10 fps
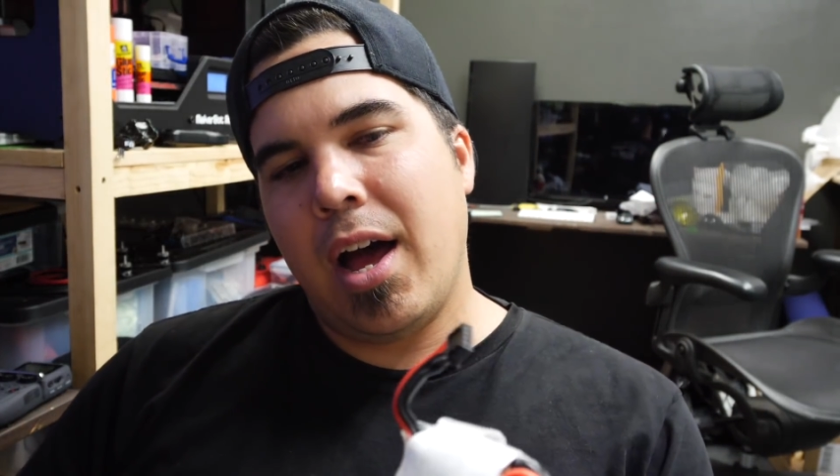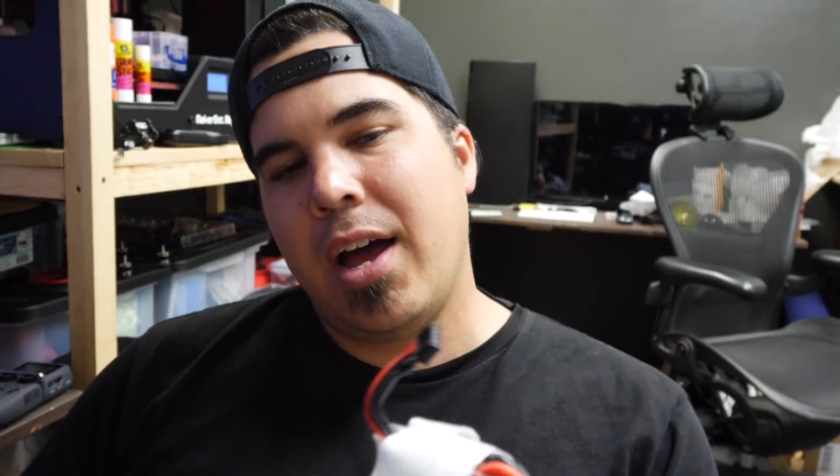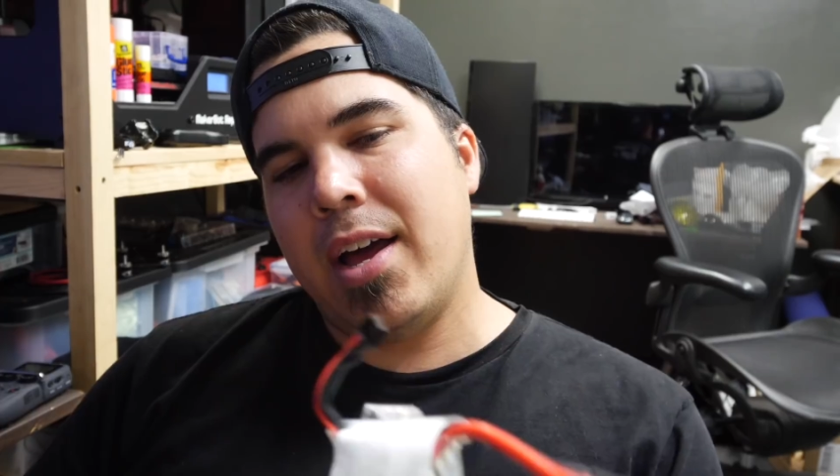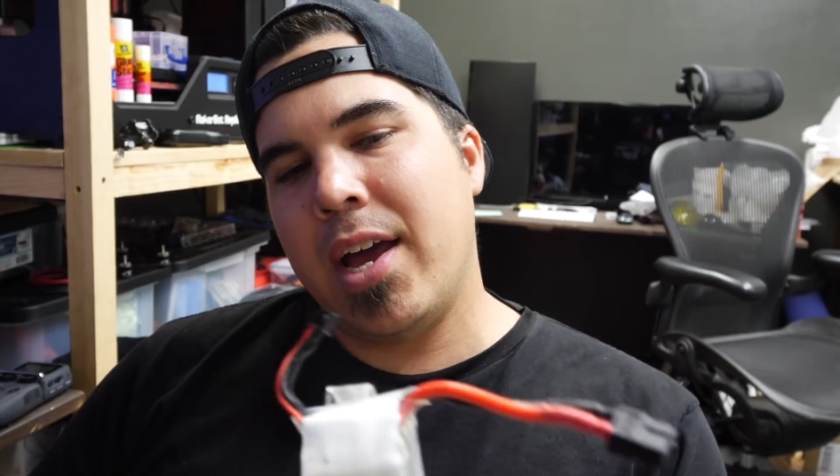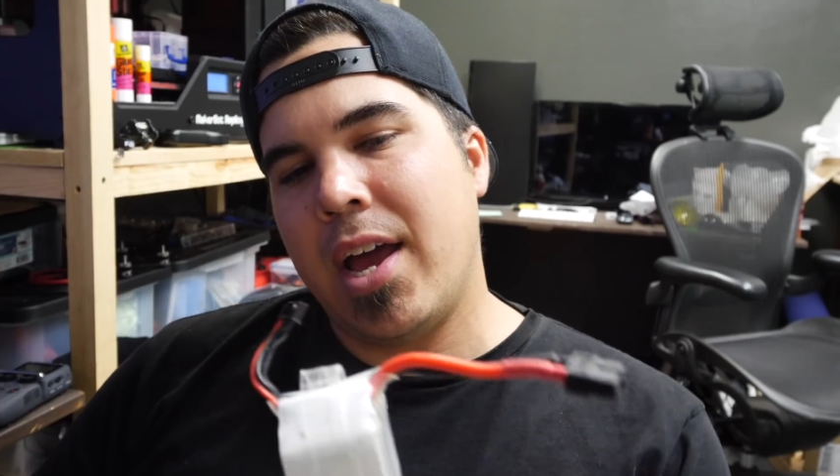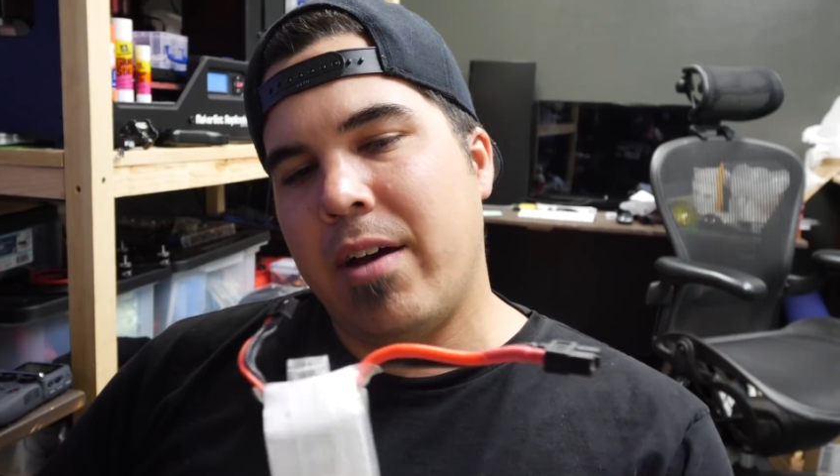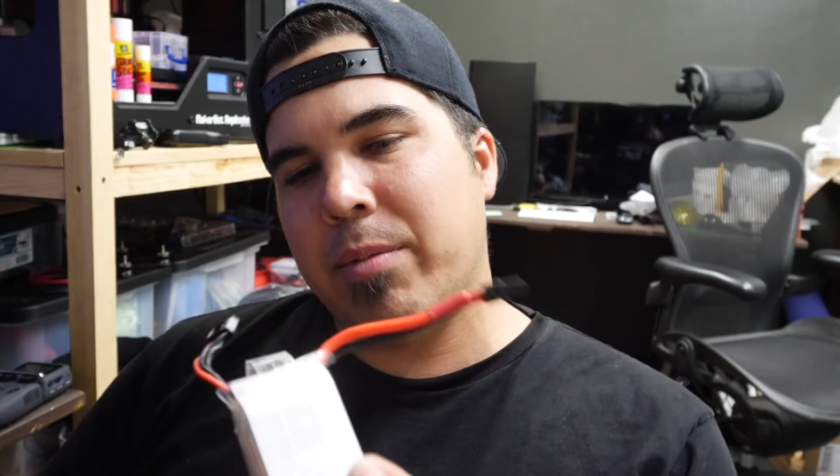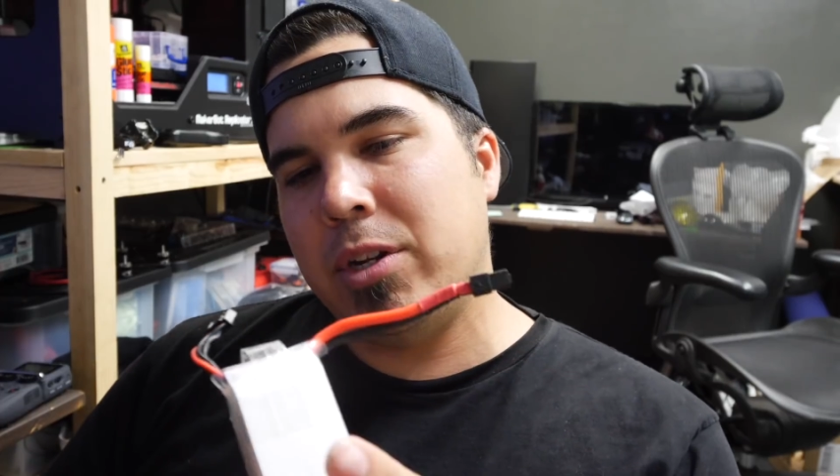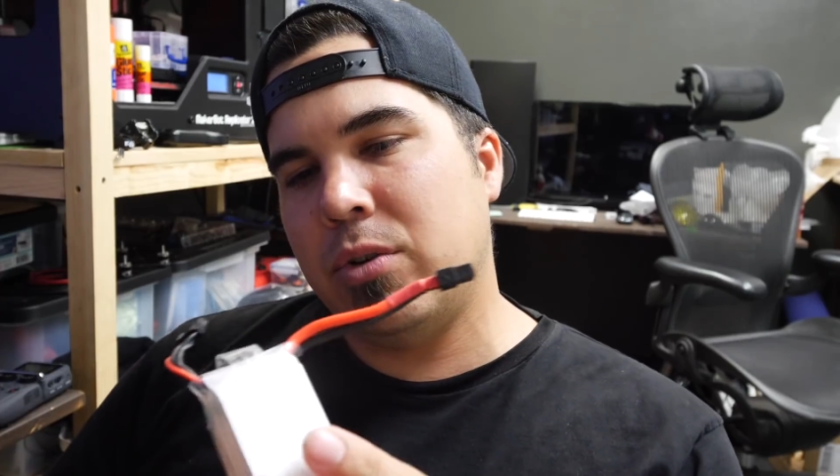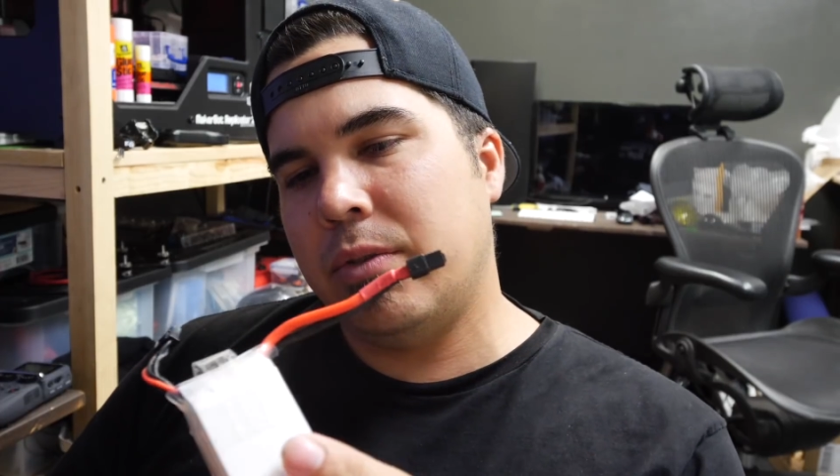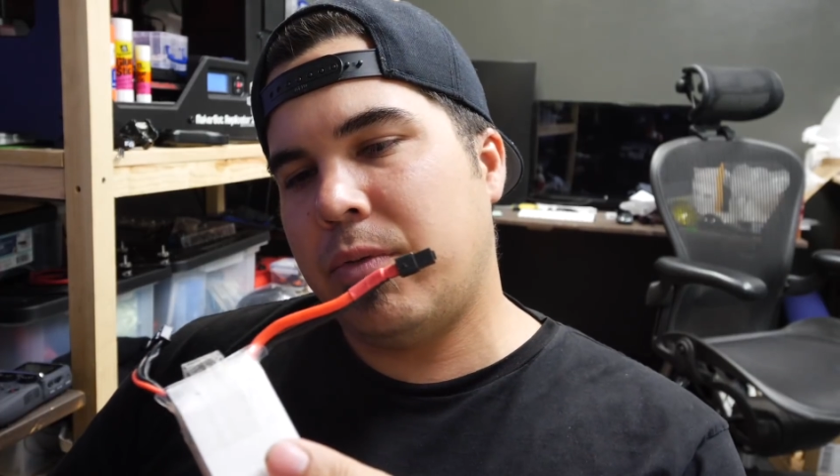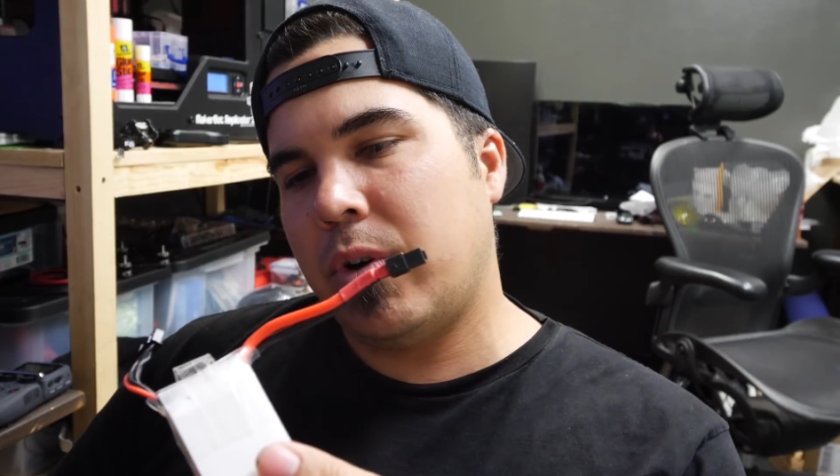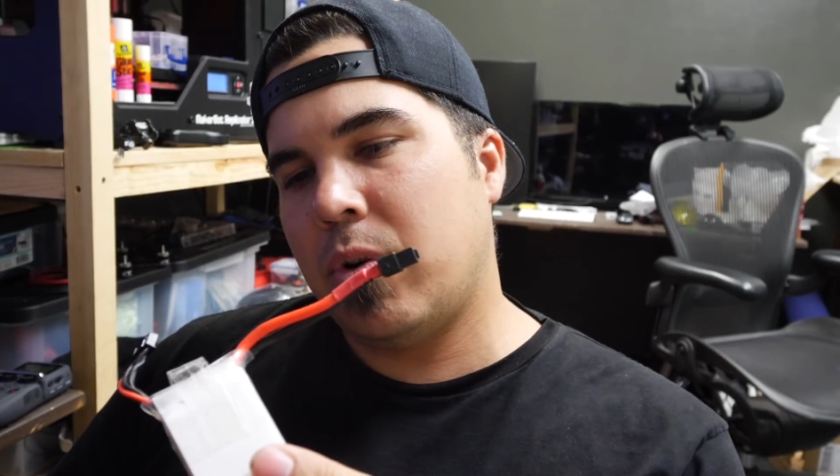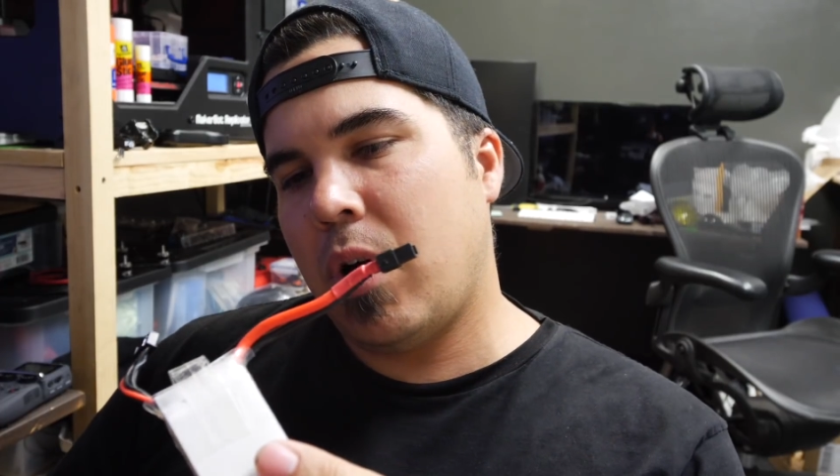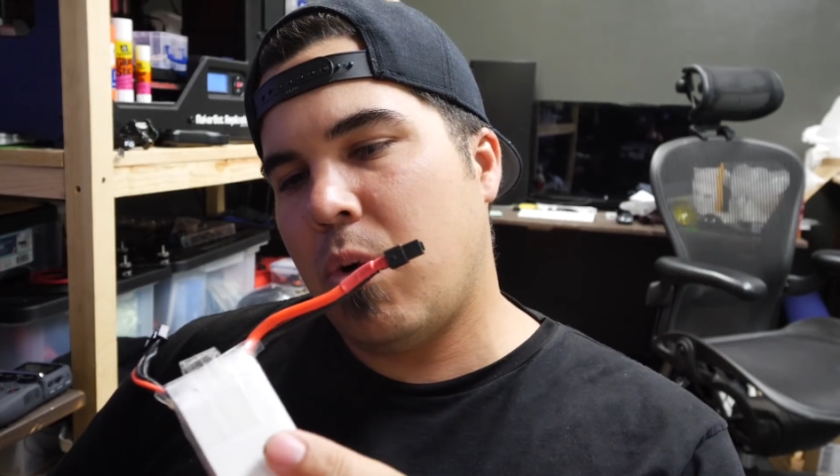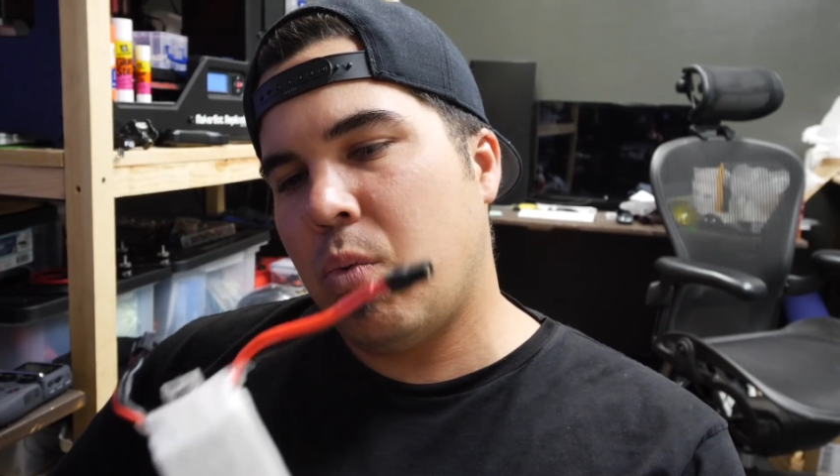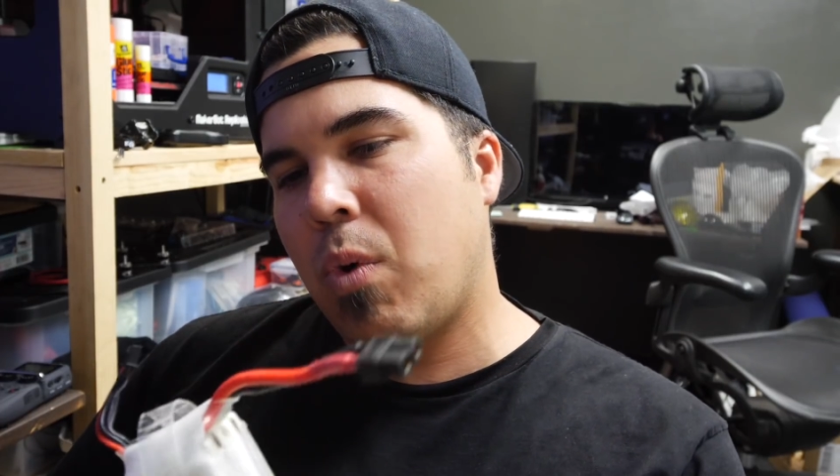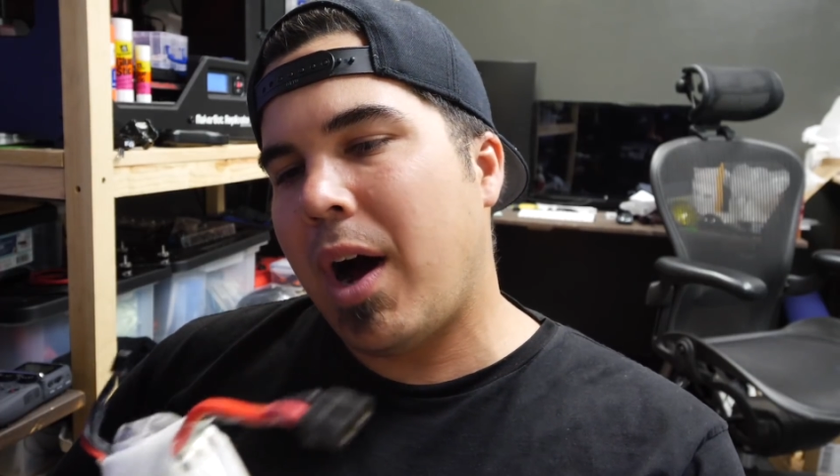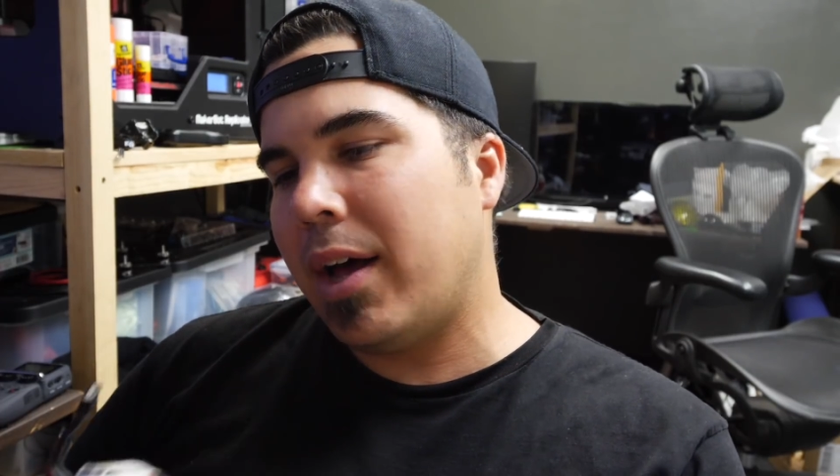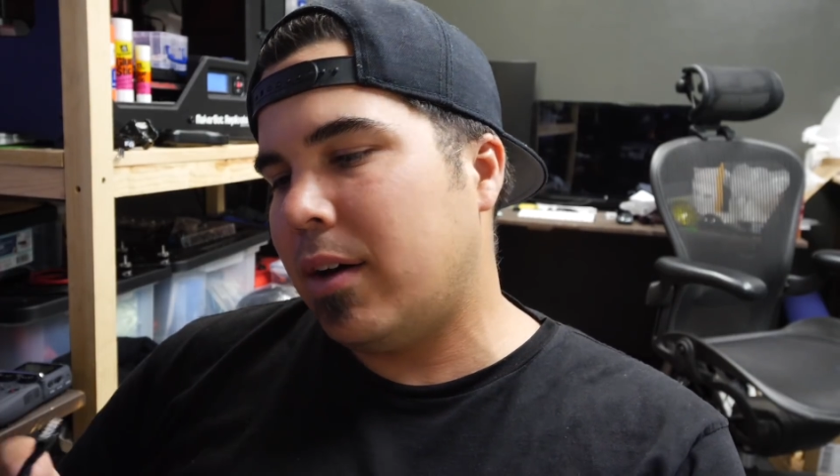I have been doing for a
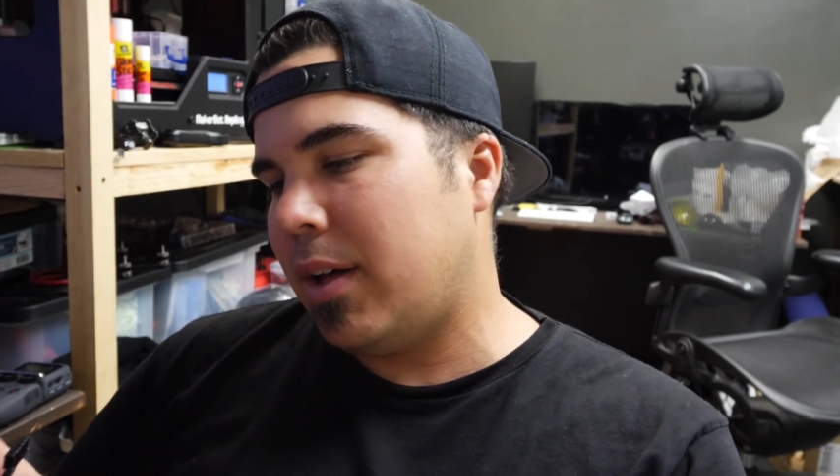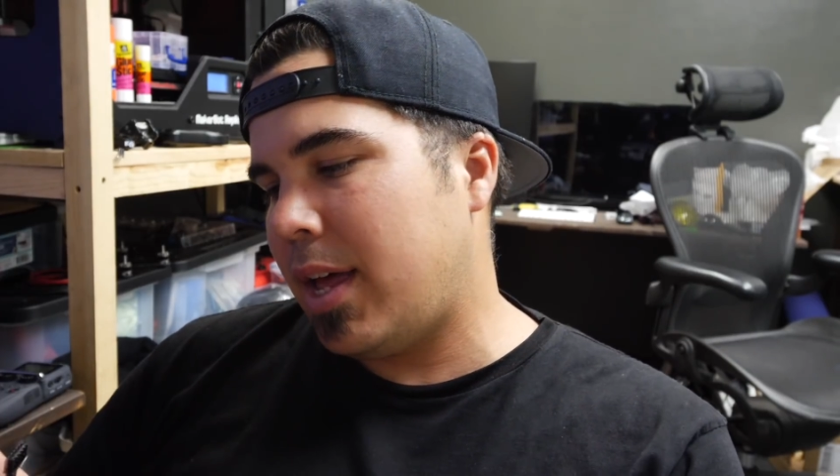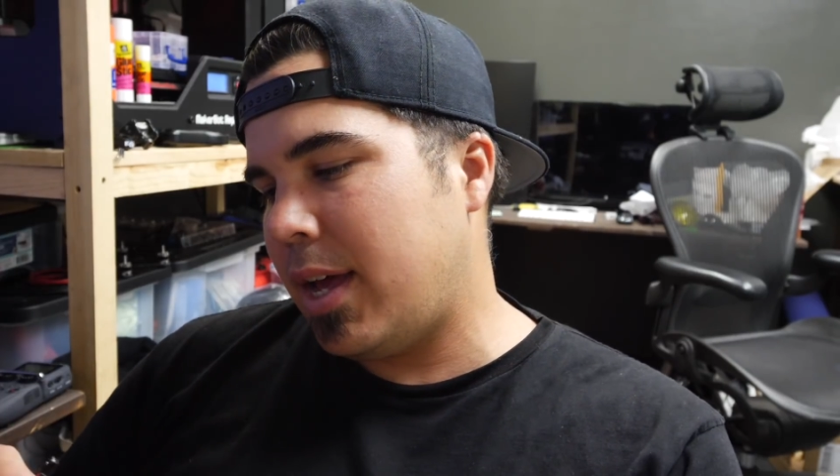while,